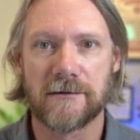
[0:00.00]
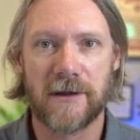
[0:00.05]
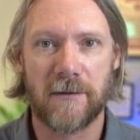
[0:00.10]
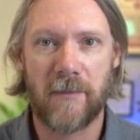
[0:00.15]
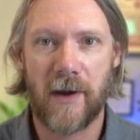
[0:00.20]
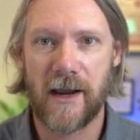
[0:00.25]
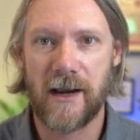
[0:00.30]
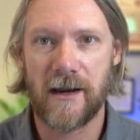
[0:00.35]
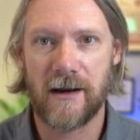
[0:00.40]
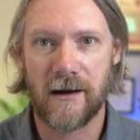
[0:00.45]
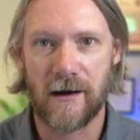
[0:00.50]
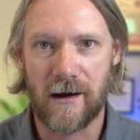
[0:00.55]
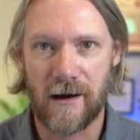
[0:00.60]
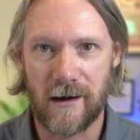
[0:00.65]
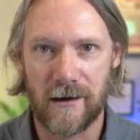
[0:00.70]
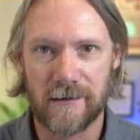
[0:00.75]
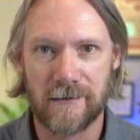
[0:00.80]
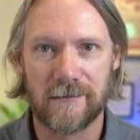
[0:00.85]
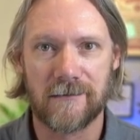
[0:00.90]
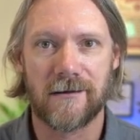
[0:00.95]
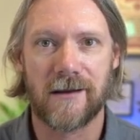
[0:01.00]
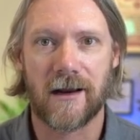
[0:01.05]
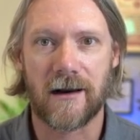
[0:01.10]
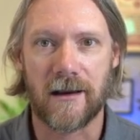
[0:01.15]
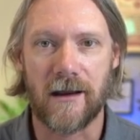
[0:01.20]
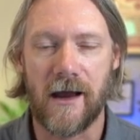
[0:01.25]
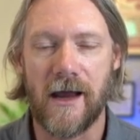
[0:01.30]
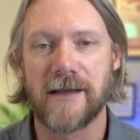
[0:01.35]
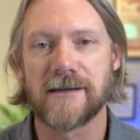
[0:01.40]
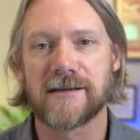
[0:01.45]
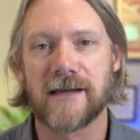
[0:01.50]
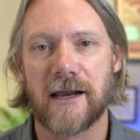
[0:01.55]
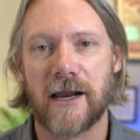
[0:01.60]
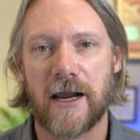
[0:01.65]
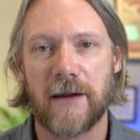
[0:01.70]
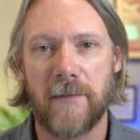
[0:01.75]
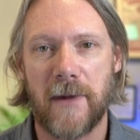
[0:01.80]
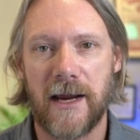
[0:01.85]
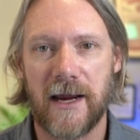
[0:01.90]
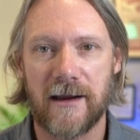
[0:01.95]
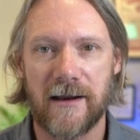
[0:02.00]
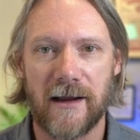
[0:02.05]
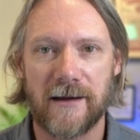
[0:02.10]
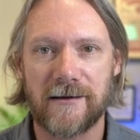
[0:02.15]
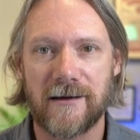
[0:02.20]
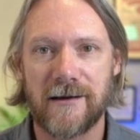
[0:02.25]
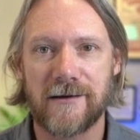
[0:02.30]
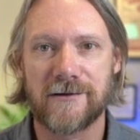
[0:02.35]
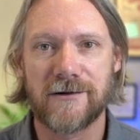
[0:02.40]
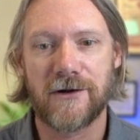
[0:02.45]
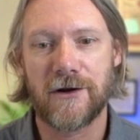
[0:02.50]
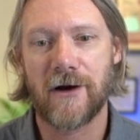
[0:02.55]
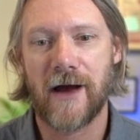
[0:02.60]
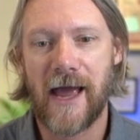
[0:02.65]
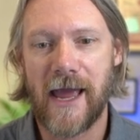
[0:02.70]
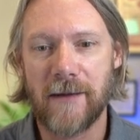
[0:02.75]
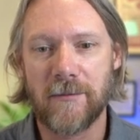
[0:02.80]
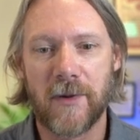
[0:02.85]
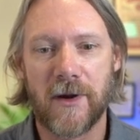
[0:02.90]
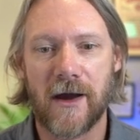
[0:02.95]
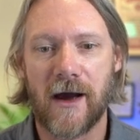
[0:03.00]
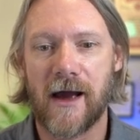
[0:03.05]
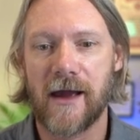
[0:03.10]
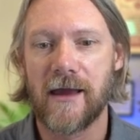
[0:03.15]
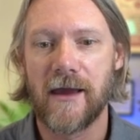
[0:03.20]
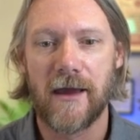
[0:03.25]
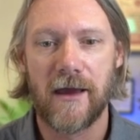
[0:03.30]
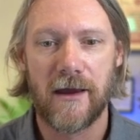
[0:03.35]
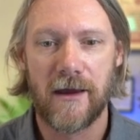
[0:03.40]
depending on the clients that are going to be connecting to your API,